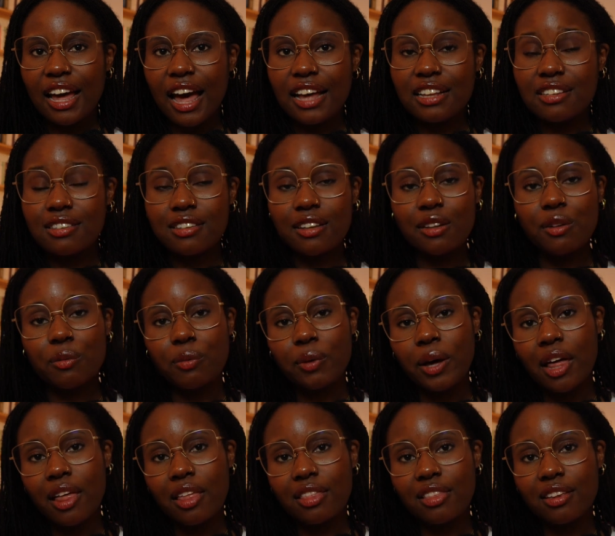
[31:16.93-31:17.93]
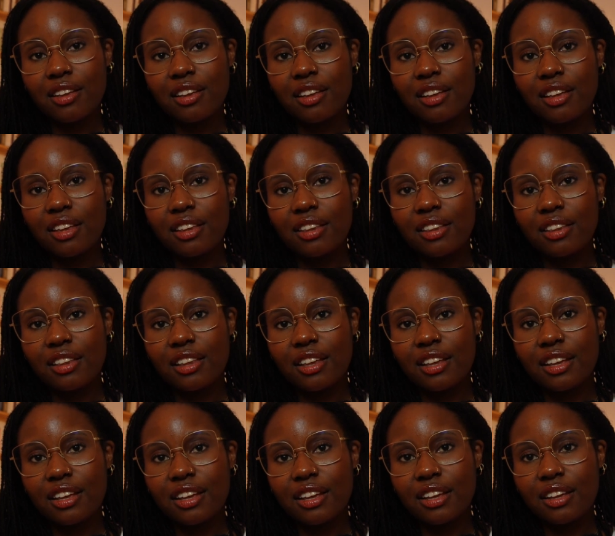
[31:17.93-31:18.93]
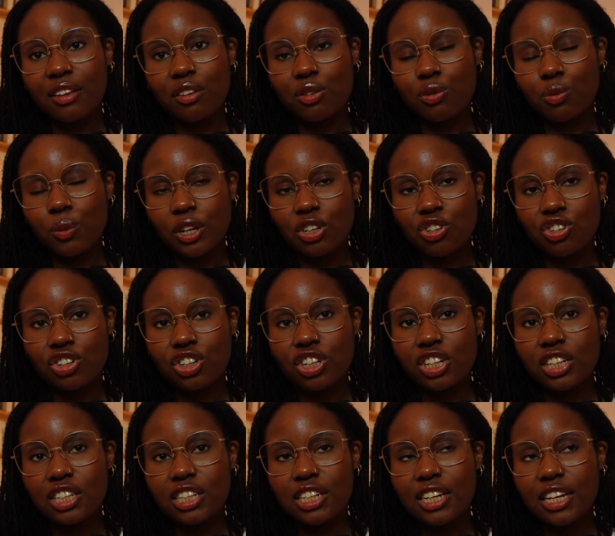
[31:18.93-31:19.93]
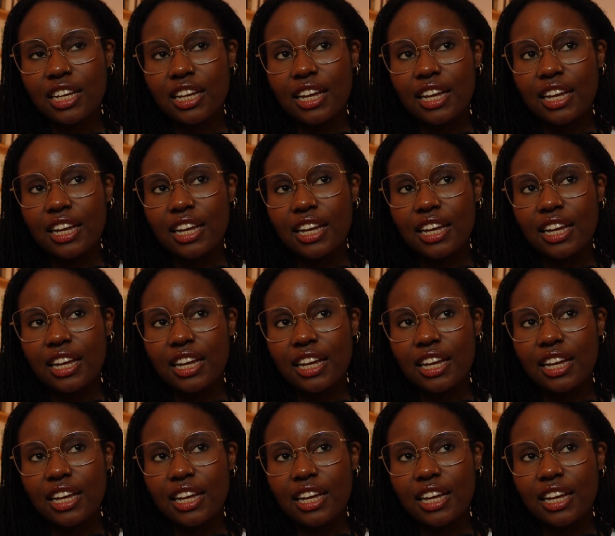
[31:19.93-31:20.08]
I still wear the sweatshirt.